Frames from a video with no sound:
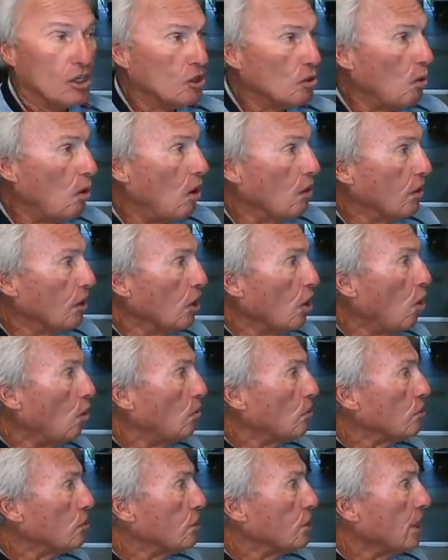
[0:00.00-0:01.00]
So all the
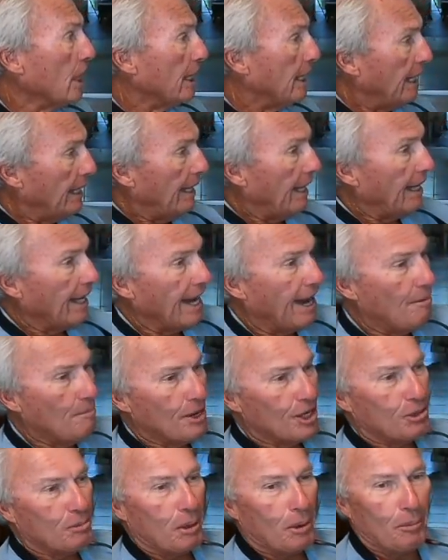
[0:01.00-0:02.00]
locals are saying, hey, that
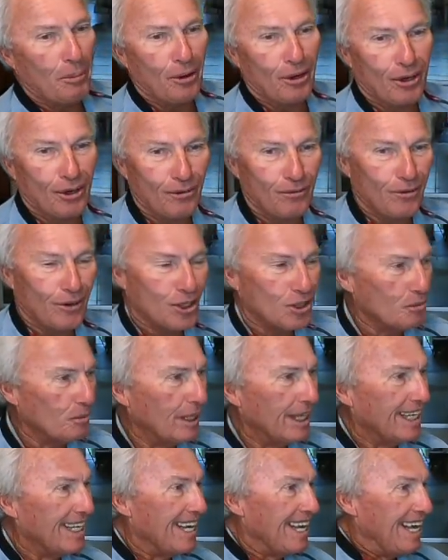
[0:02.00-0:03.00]
guy must be a pretty good
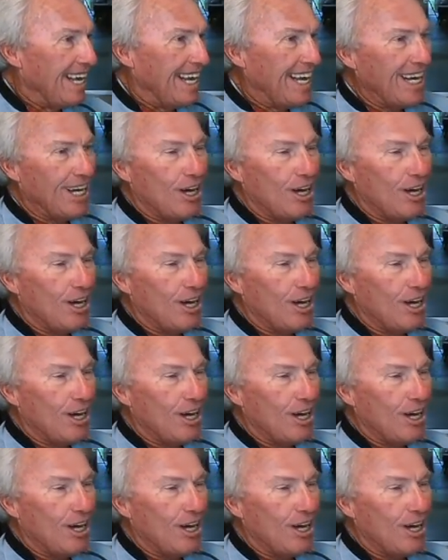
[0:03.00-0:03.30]
fisherman.